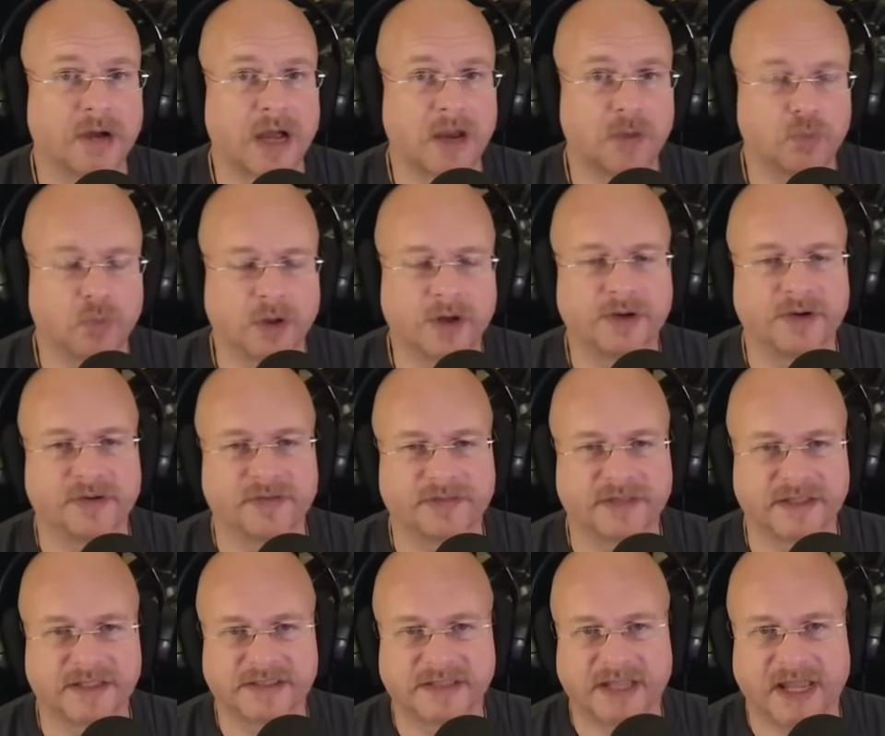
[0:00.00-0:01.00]
I wonder if
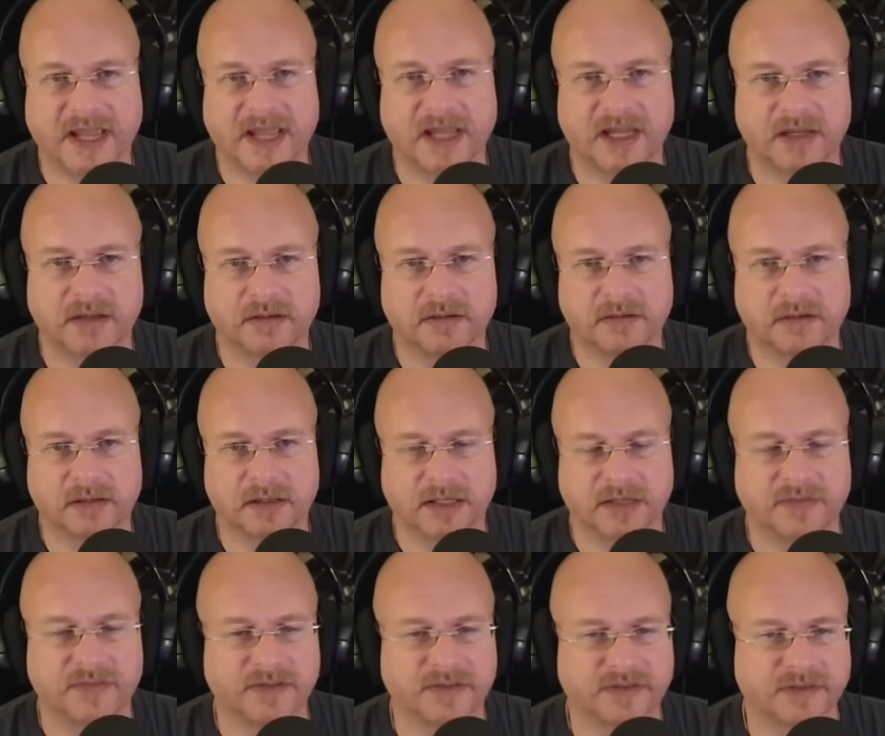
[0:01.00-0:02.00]
this tag
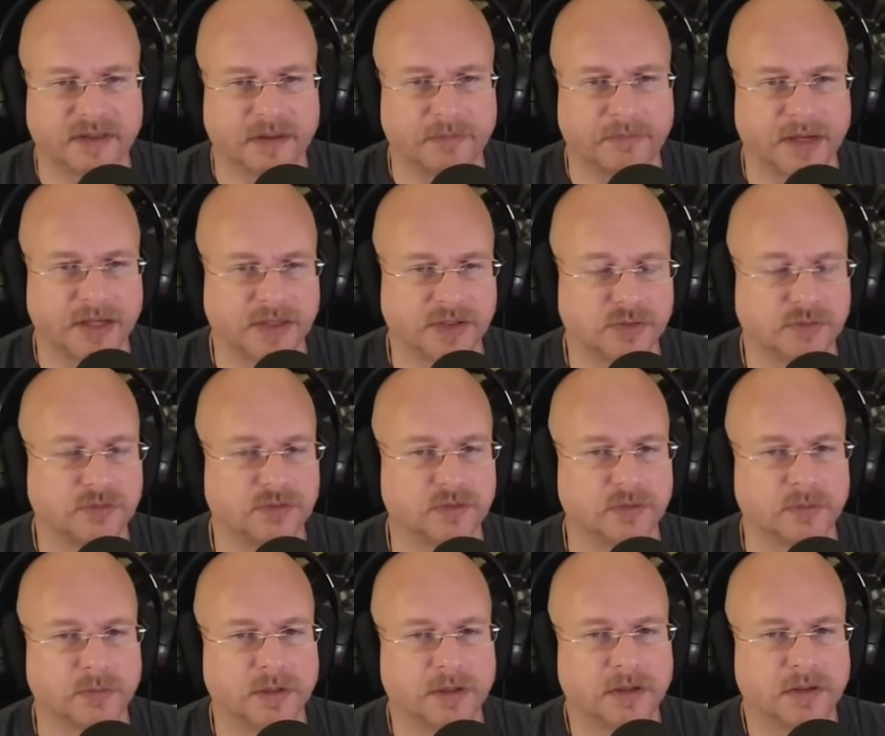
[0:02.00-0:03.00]
given to them by
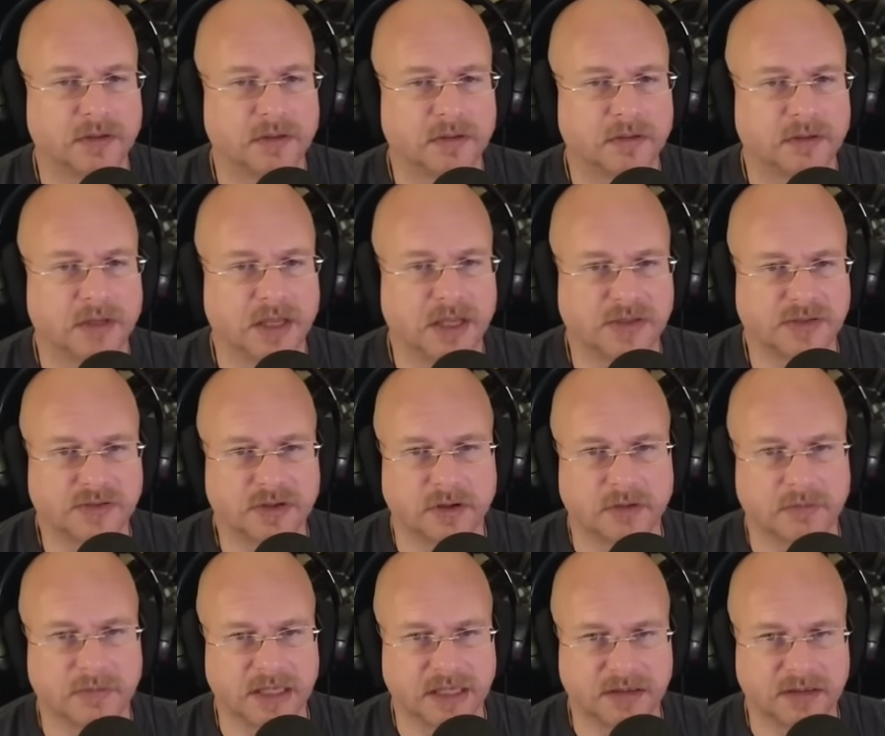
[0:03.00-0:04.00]
YouTube is going
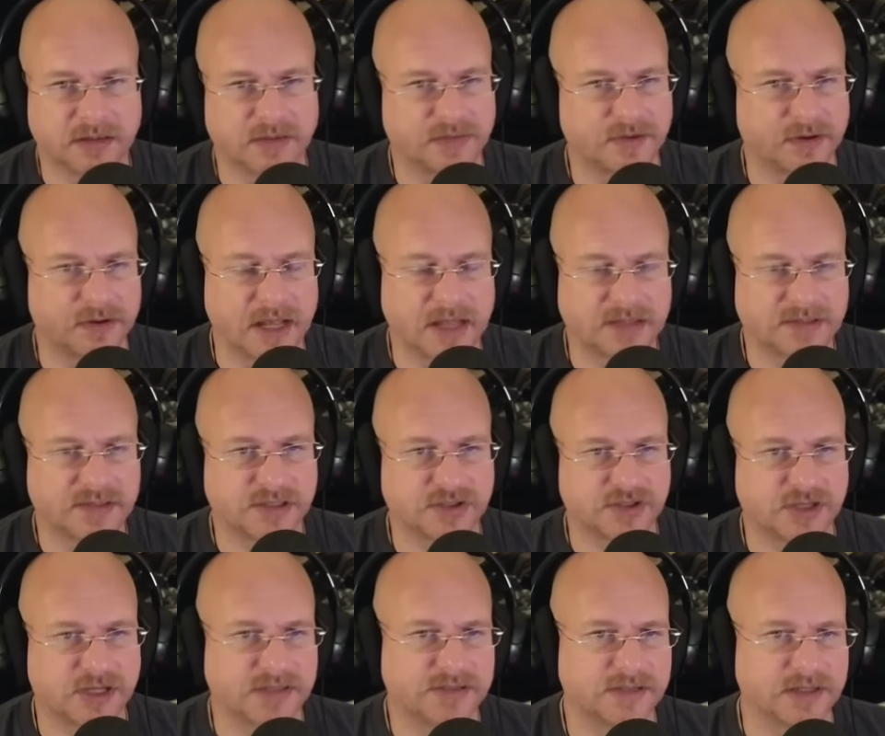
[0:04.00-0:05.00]
to mean that they're not
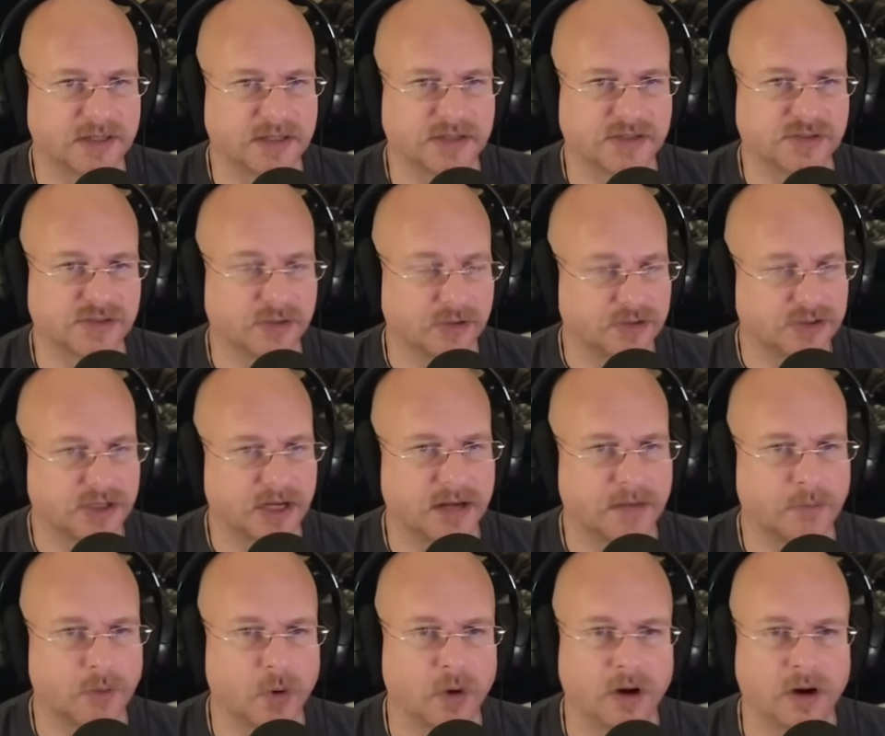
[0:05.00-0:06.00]
suggested in search
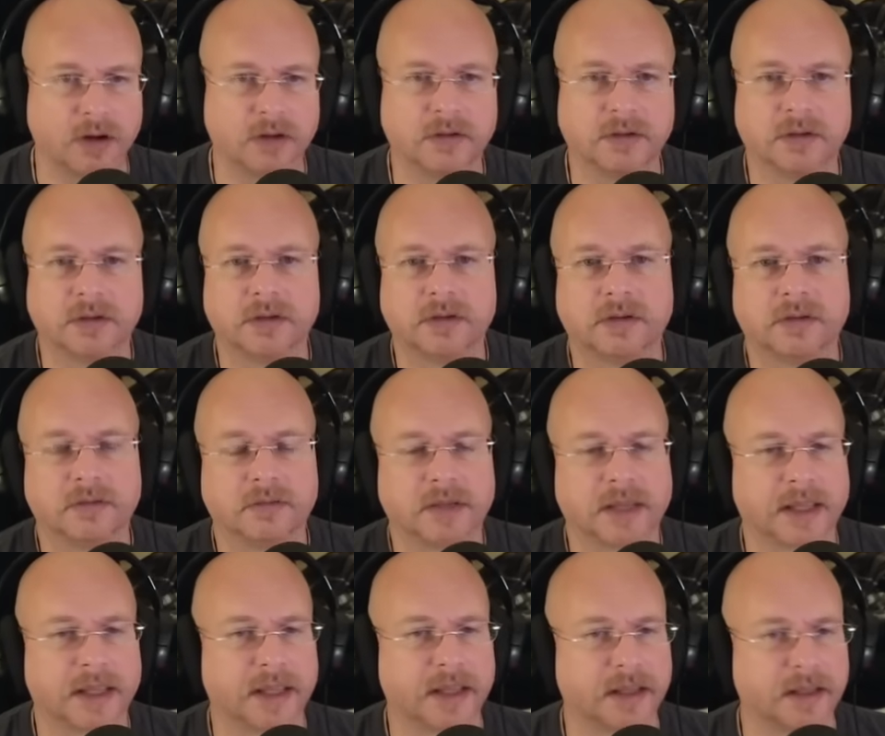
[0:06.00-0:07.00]
anymore,
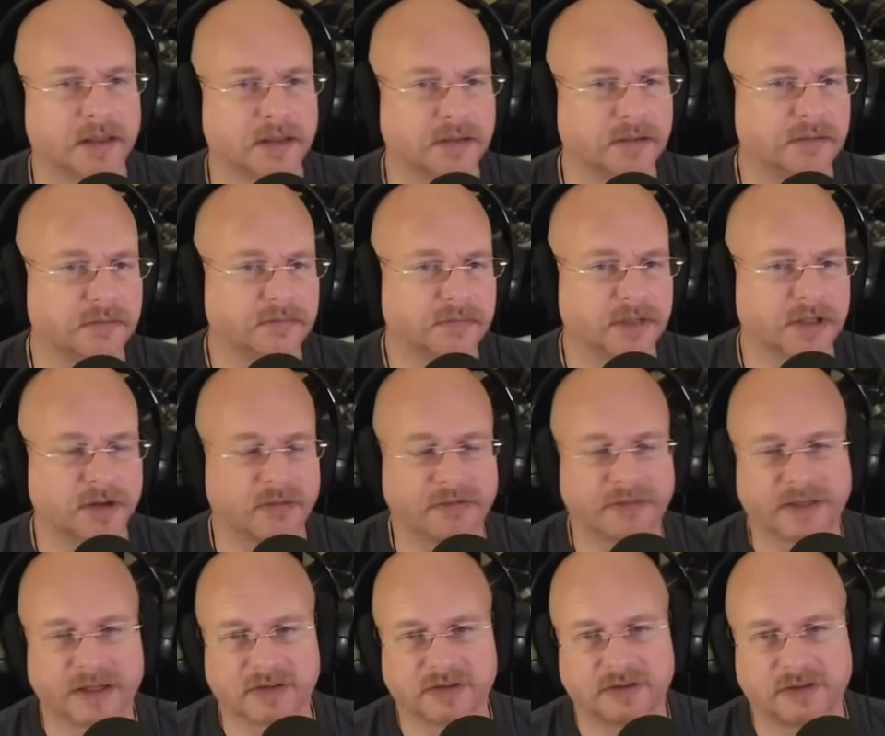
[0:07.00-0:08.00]
and you know
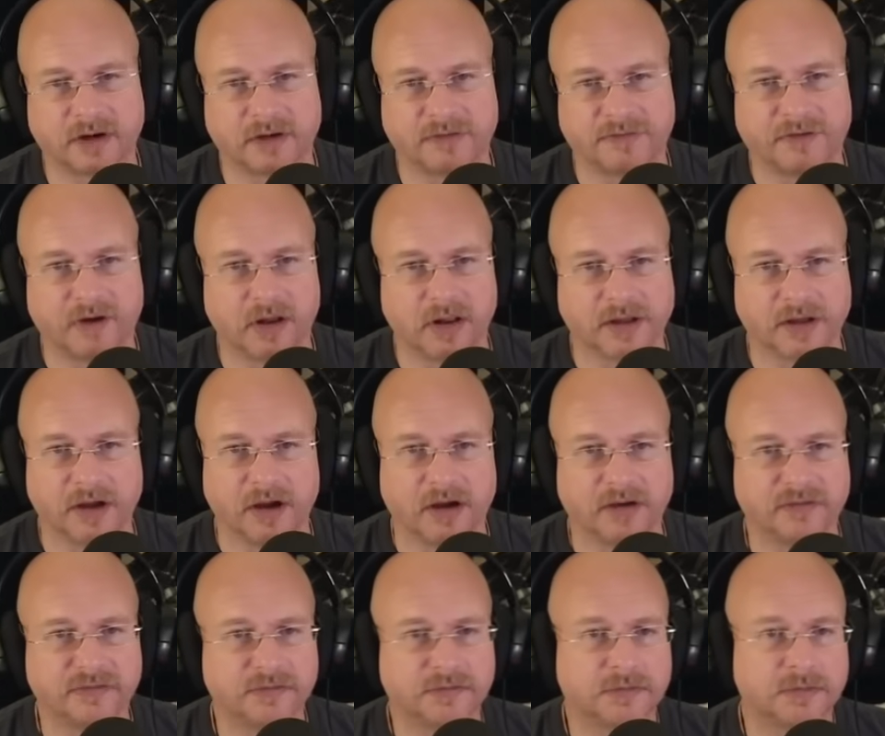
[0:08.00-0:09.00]
things start falling
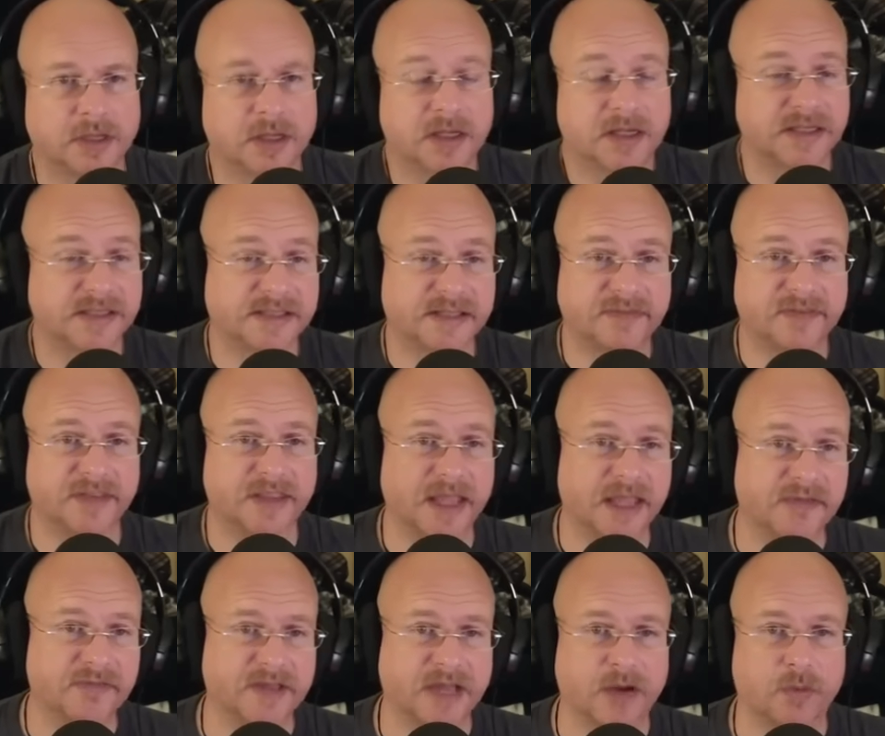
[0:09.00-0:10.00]
off because even
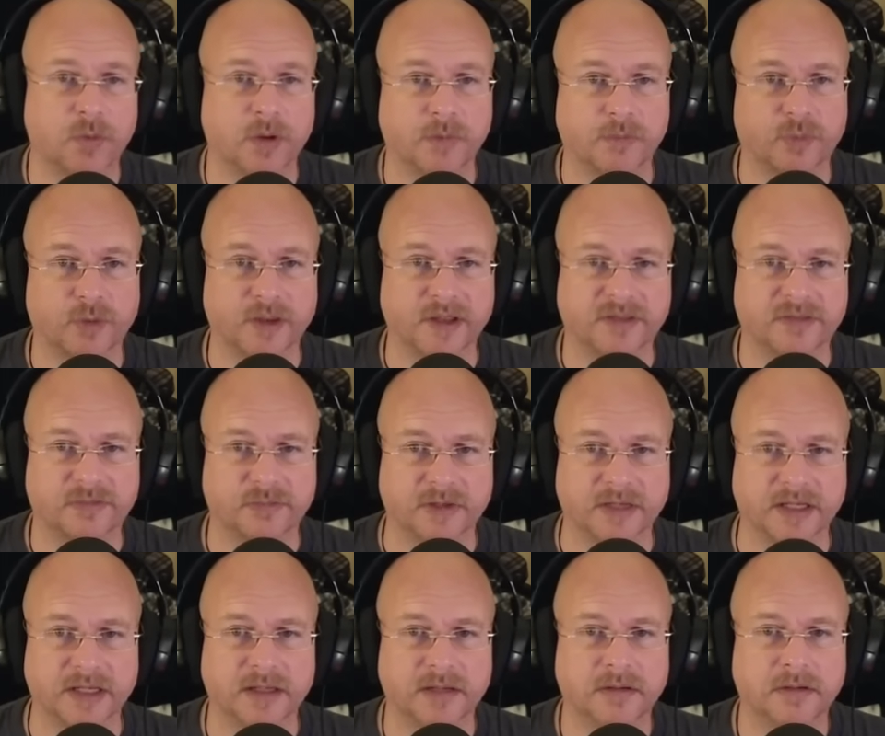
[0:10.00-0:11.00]
they've got one point
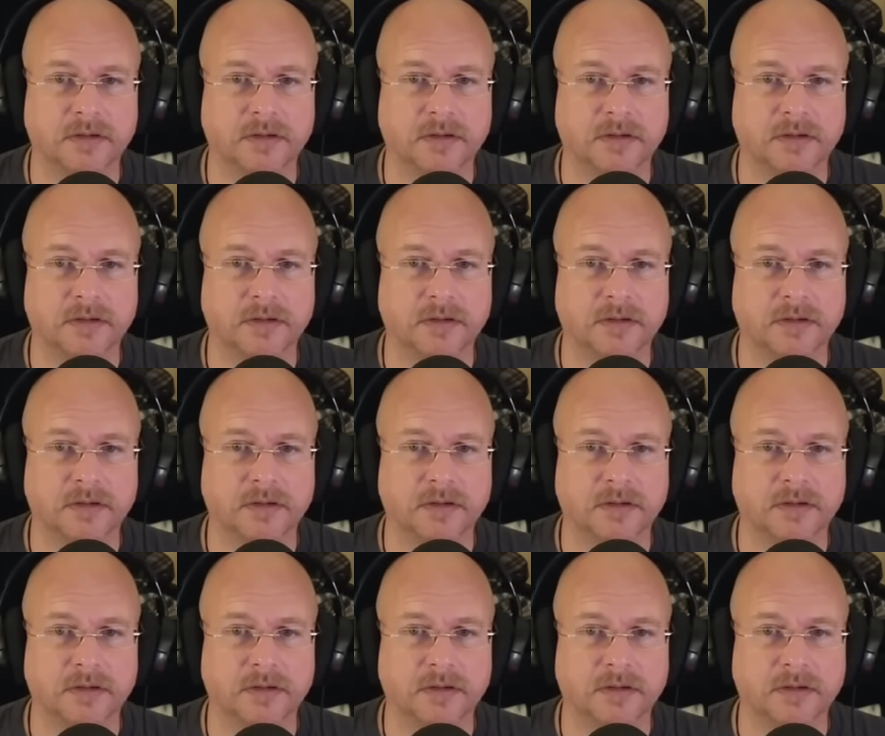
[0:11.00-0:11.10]
three,